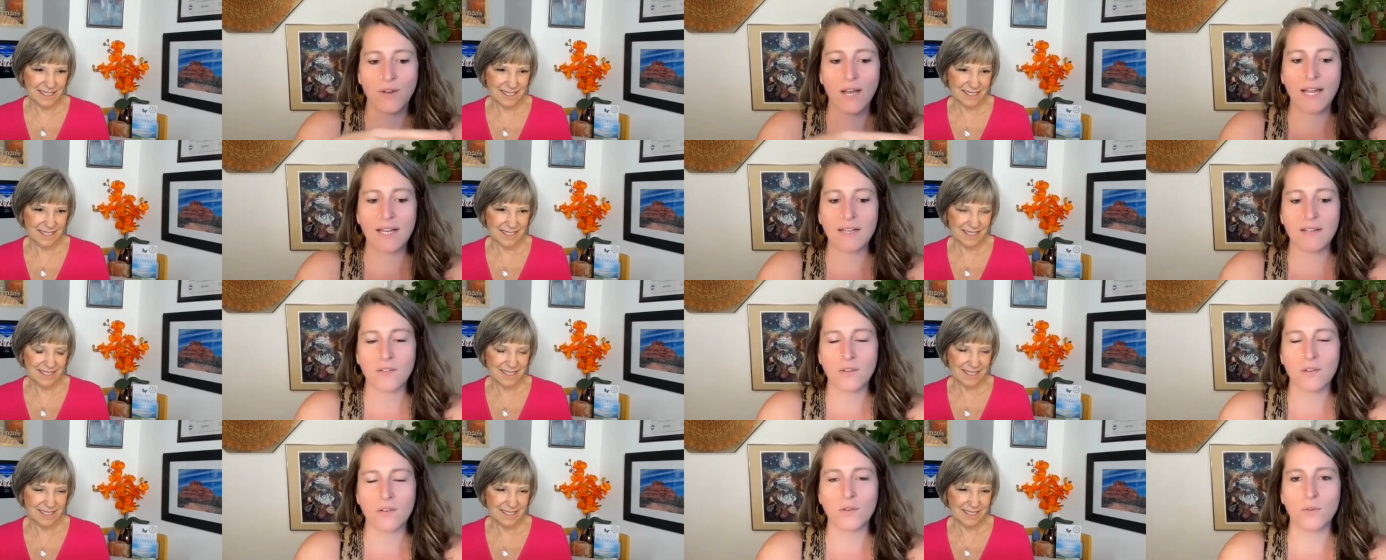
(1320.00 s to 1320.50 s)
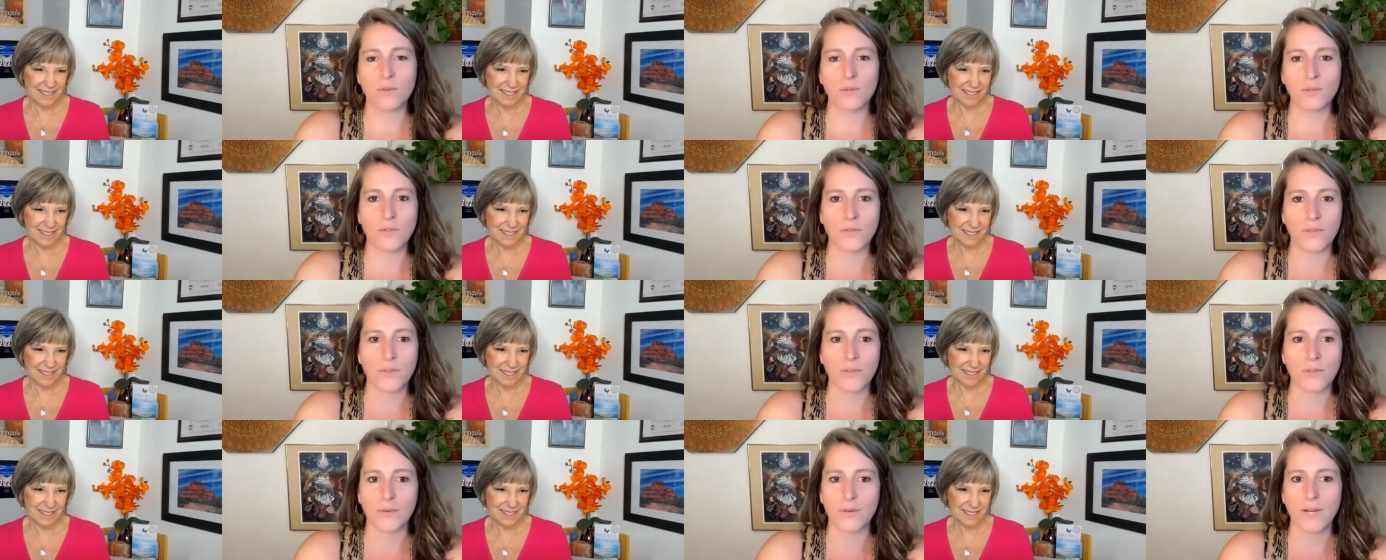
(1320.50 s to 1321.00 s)
Speaker 1: find the
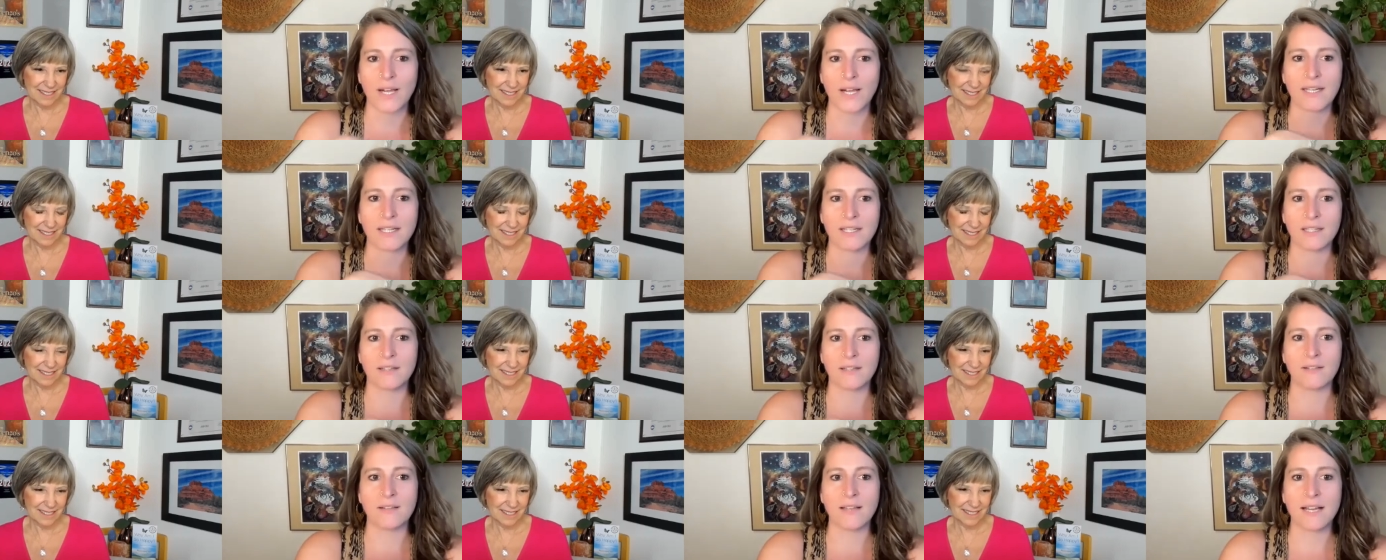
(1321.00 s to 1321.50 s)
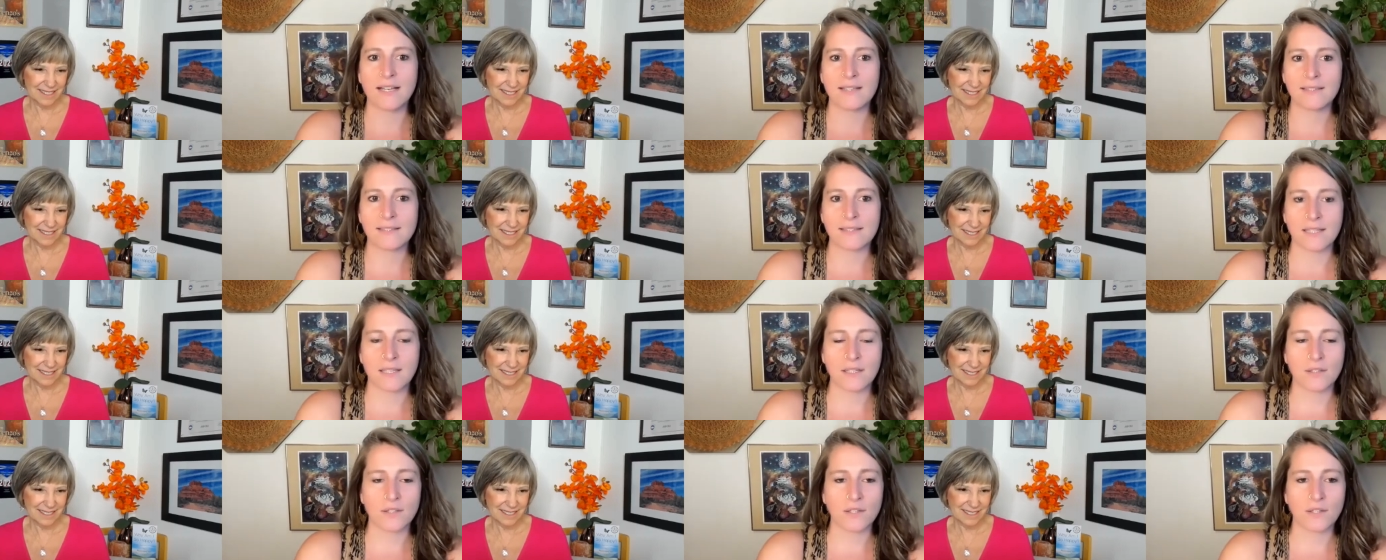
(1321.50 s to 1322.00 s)
golden thread in a
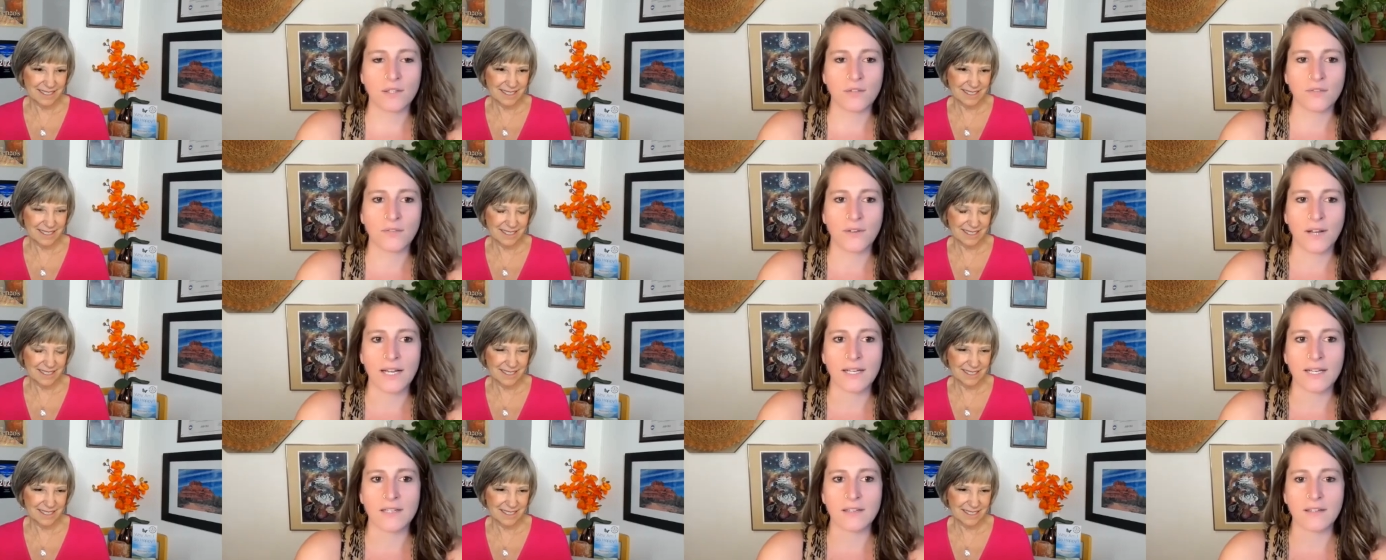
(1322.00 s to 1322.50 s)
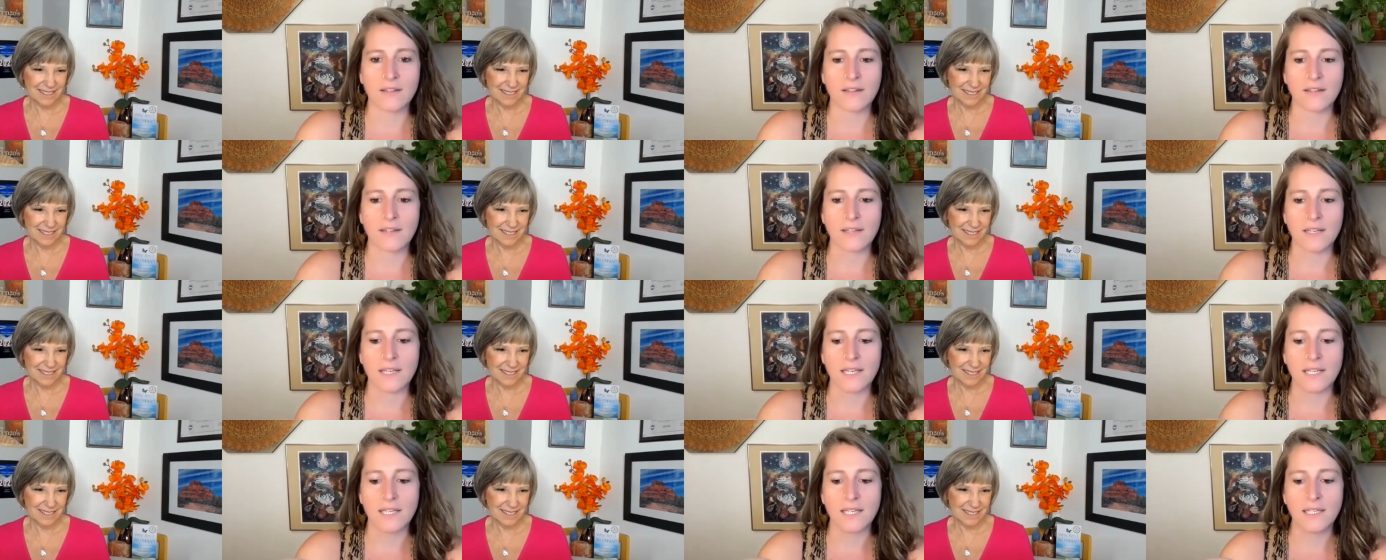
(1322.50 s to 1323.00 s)
lesson or find
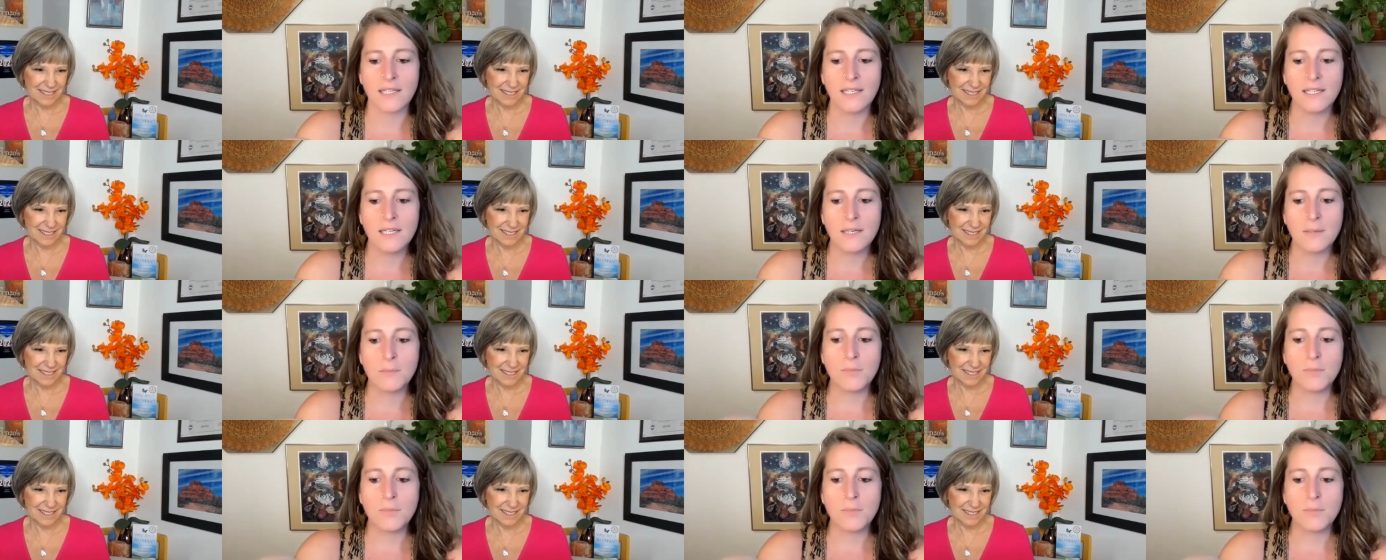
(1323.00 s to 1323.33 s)
the